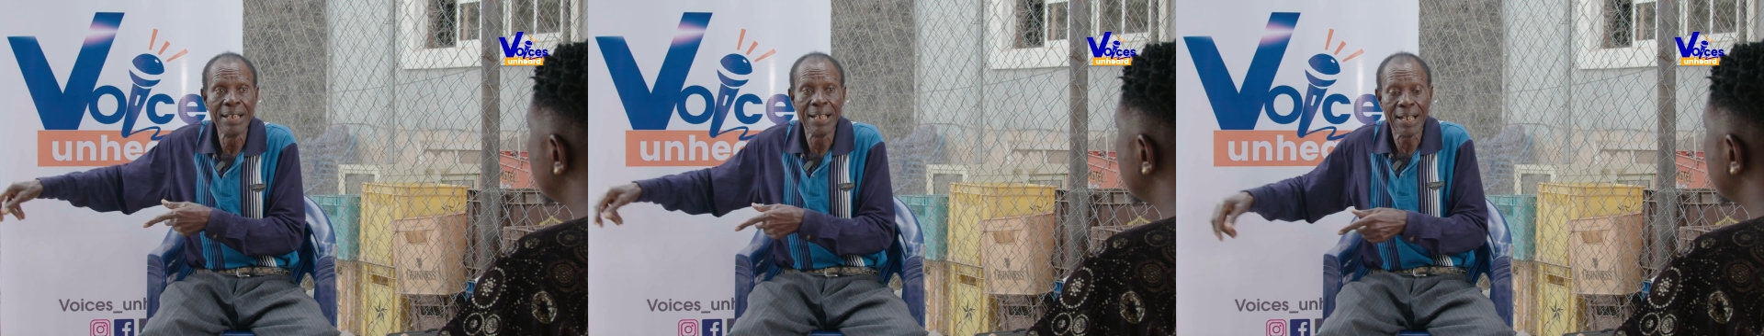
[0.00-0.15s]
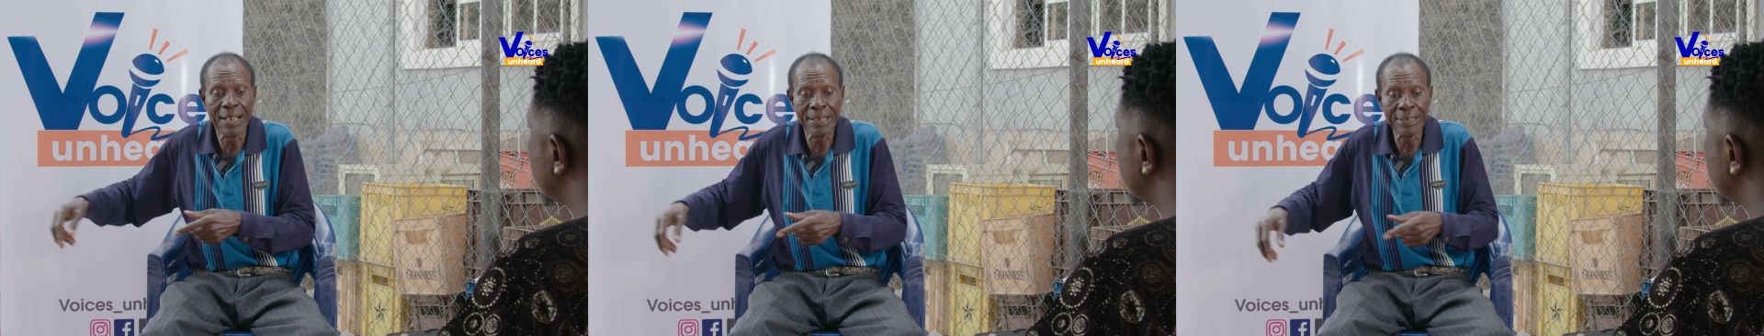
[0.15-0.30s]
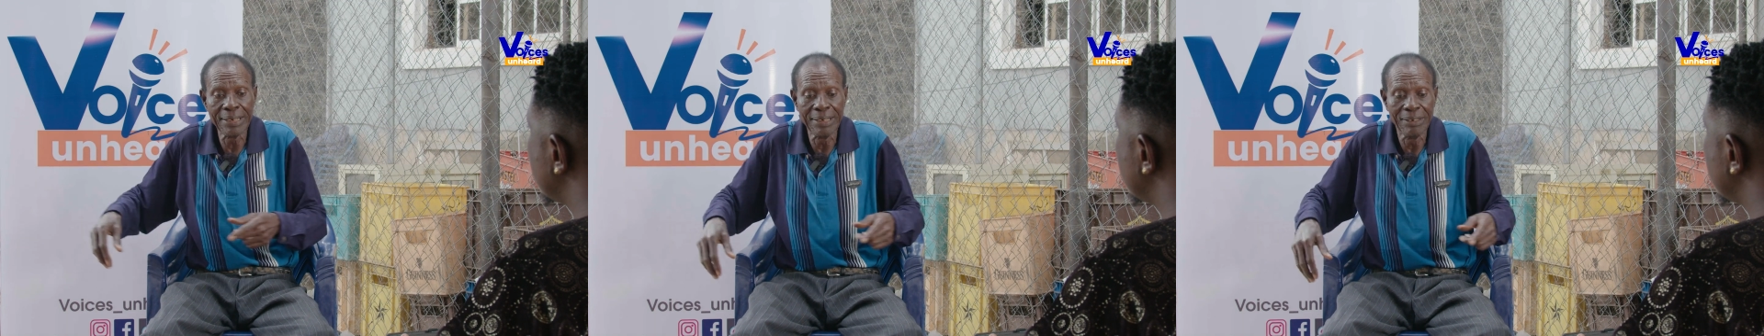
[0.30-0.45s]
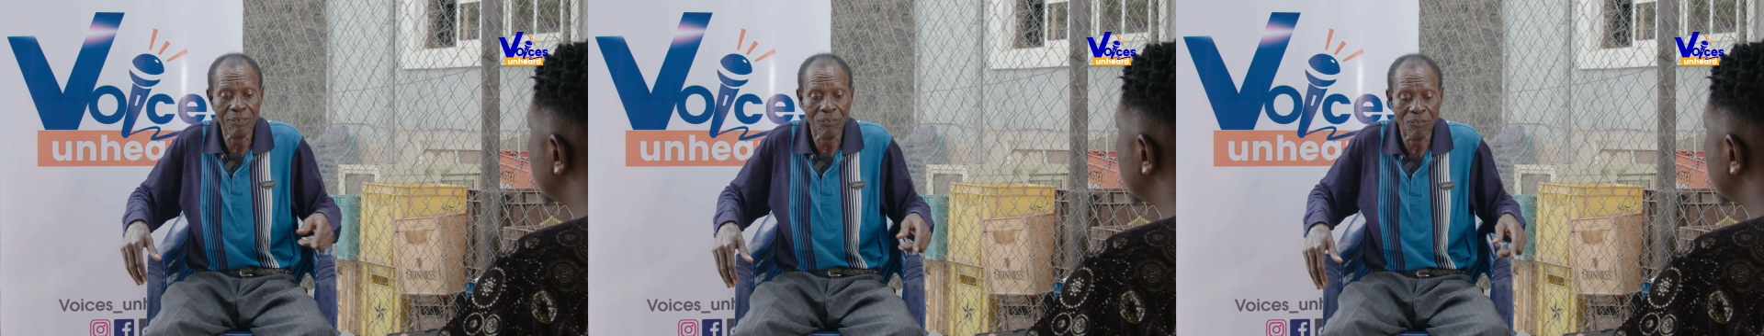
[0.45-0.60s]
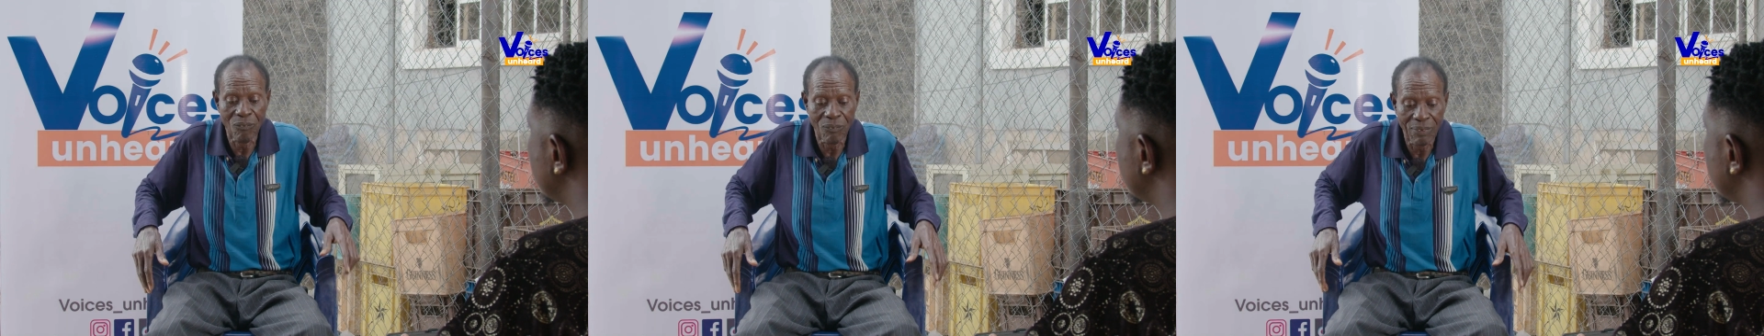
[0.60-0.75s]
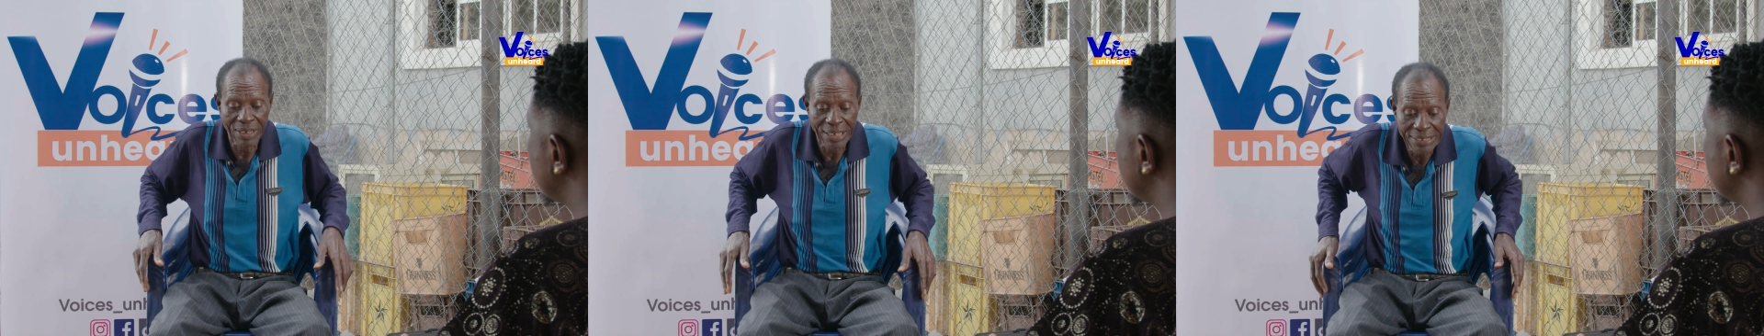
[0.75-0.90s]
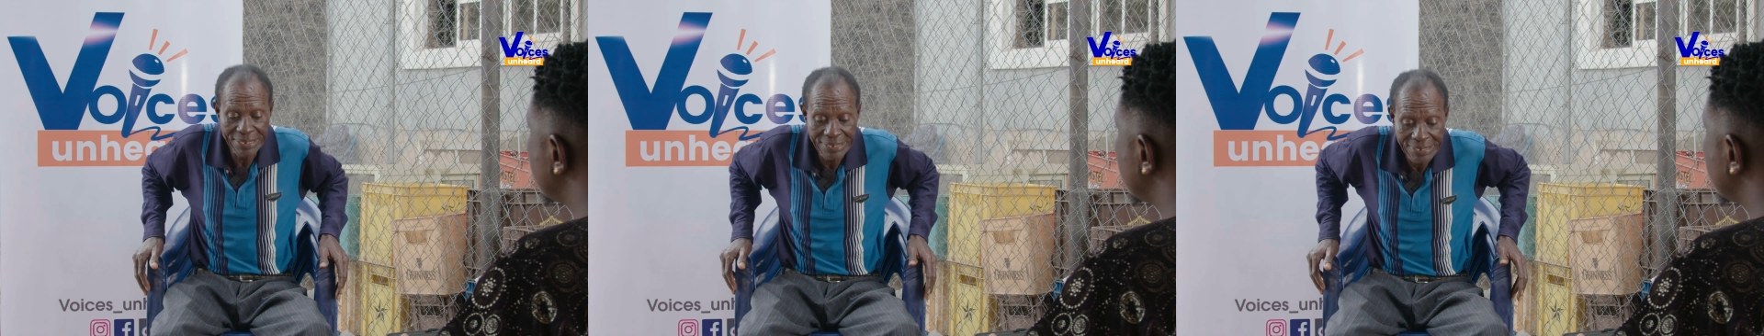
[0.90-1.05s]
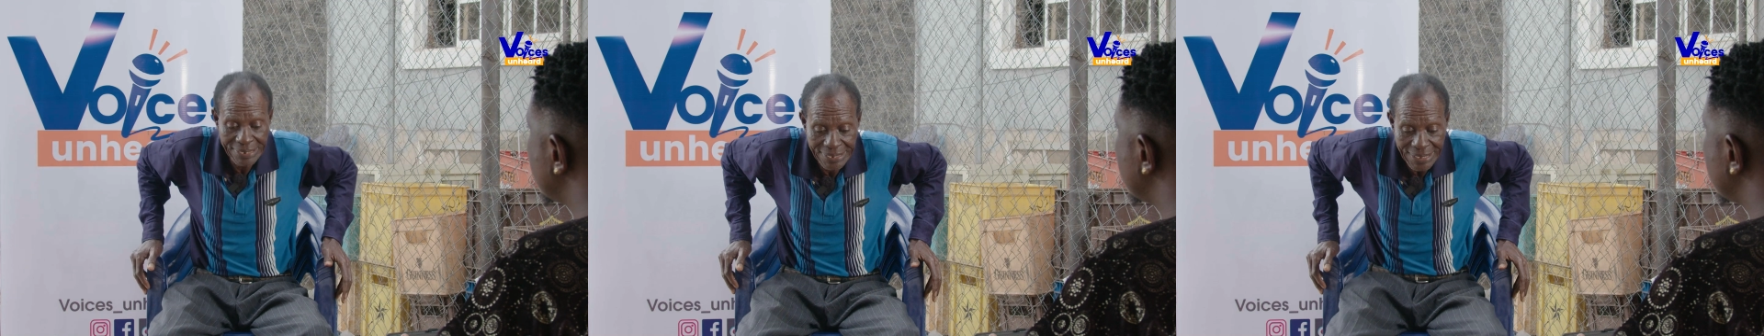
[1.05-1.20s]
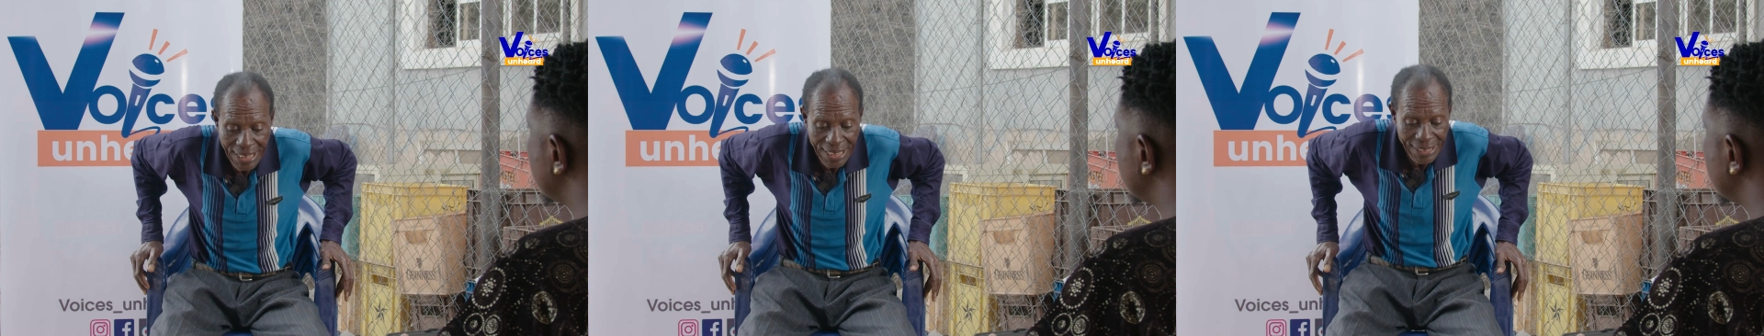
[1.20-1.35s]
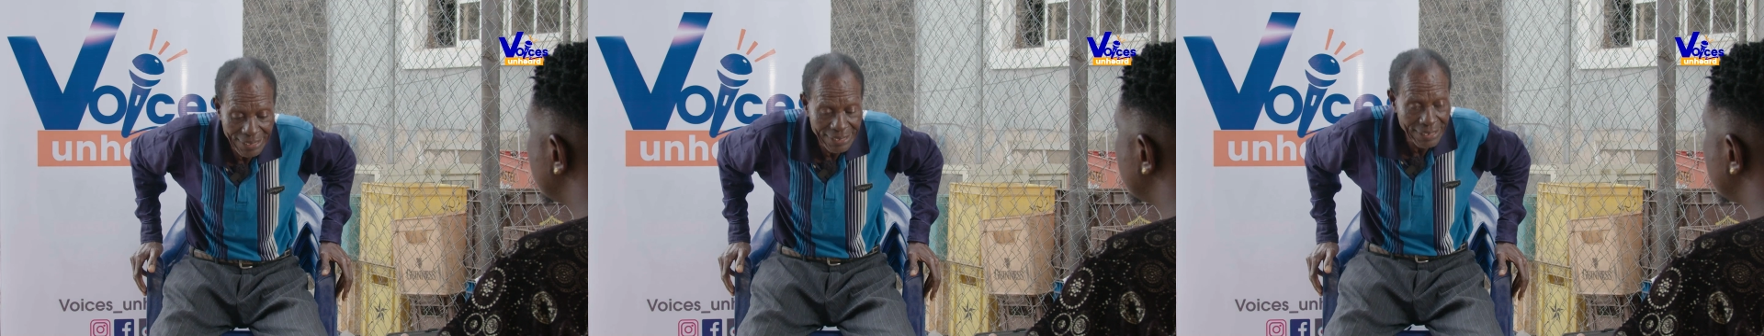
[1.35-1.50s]
And when
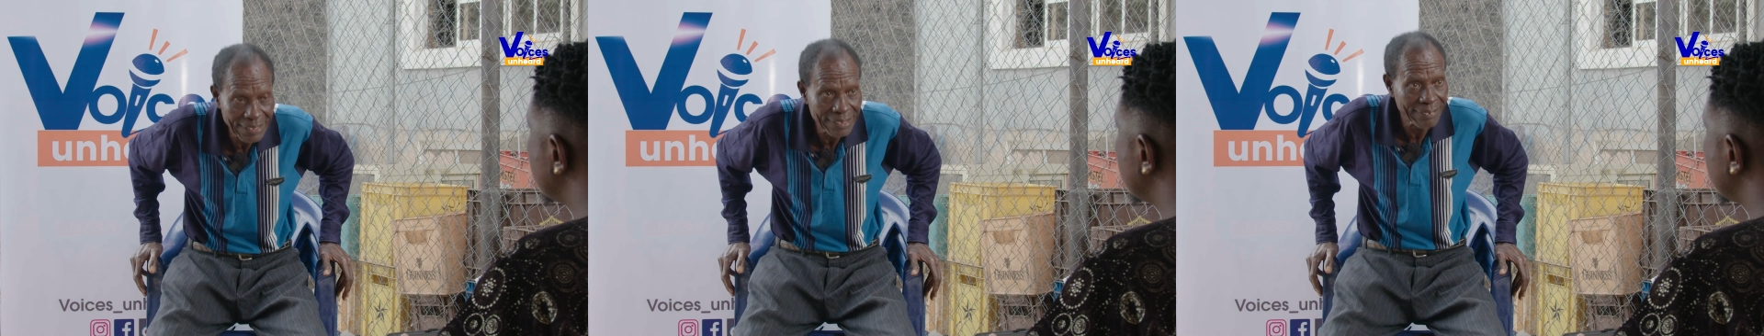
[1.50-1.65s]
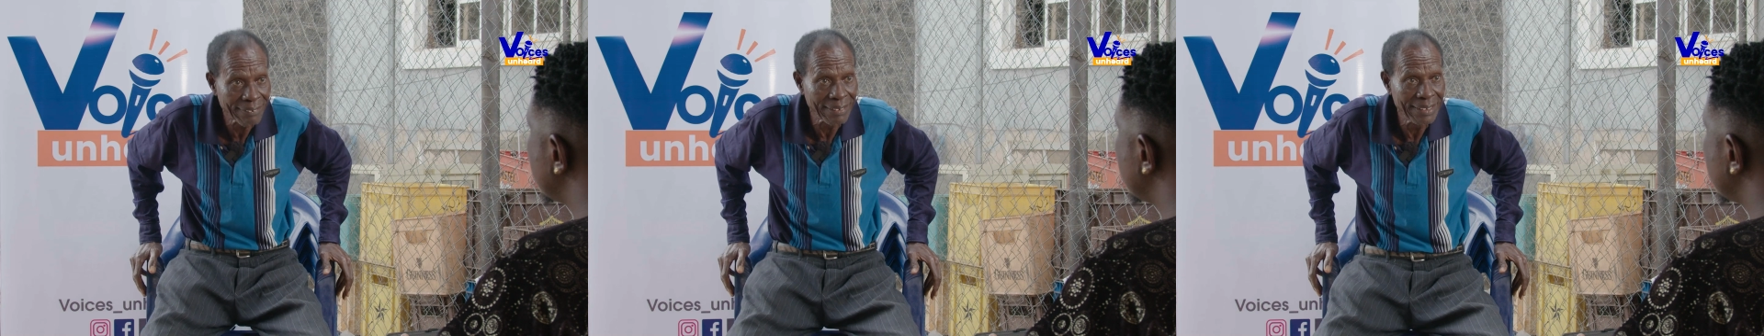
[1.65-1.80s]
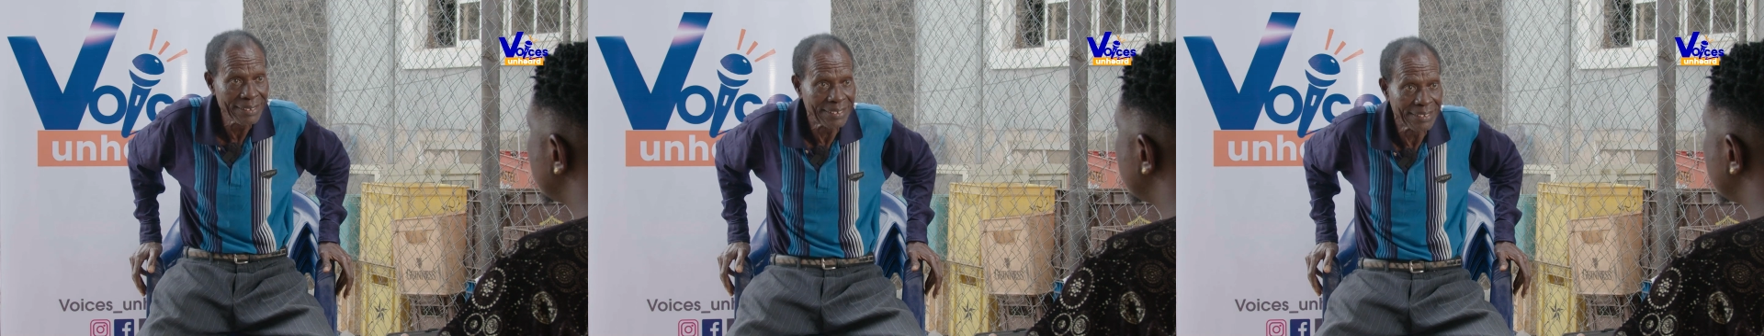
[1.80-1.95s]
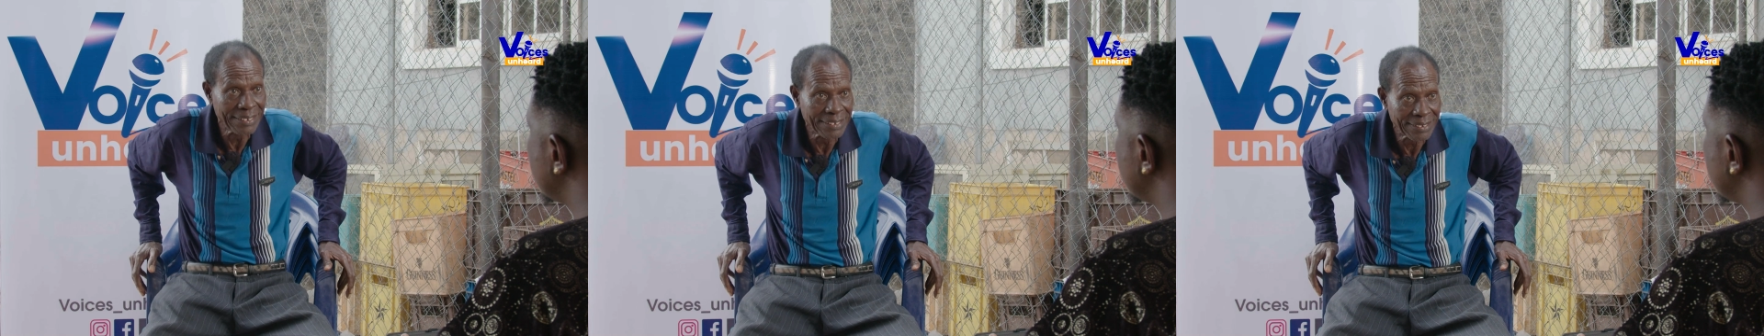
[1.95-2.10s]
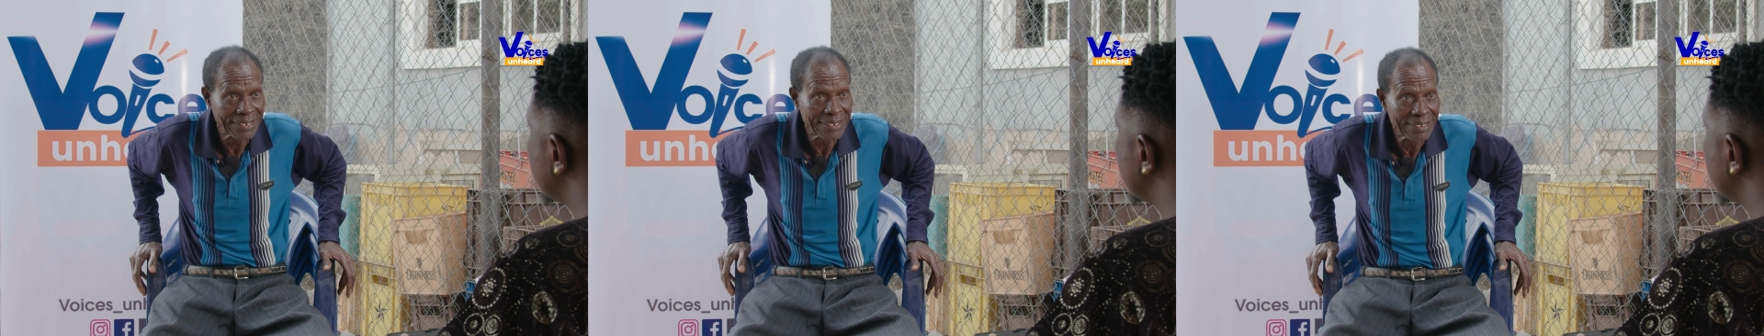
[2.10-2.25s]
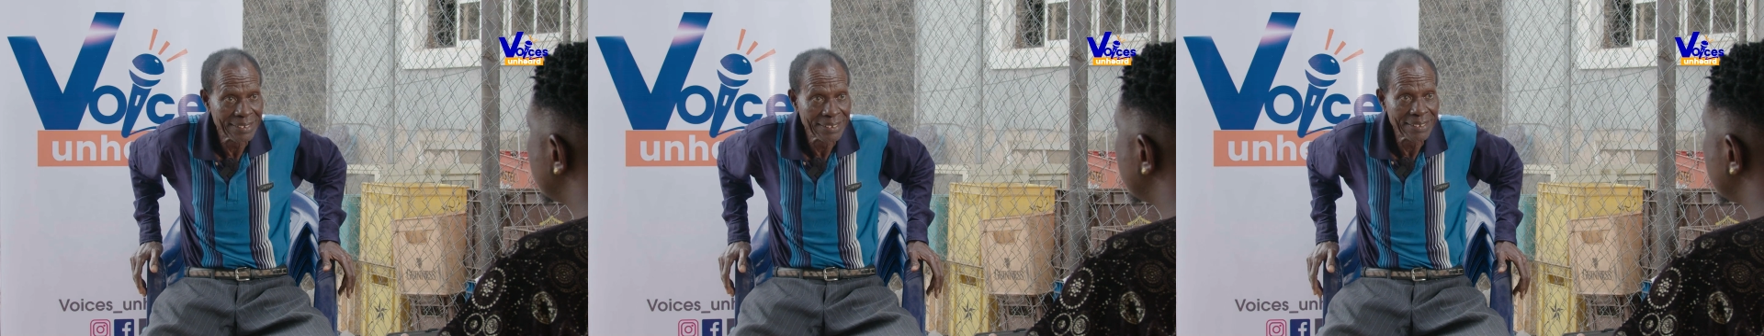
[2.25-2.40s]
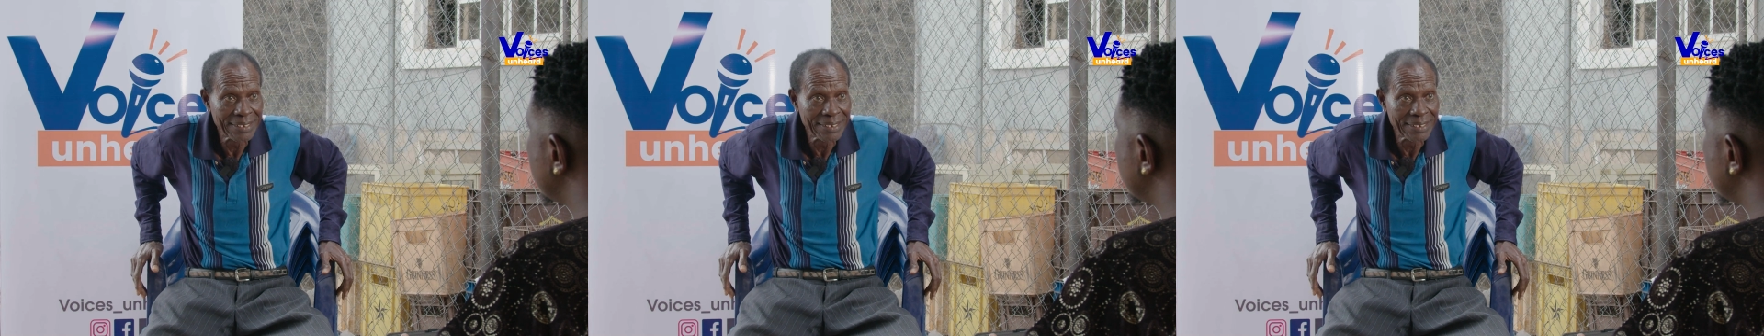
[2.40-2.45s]
inside the trenches,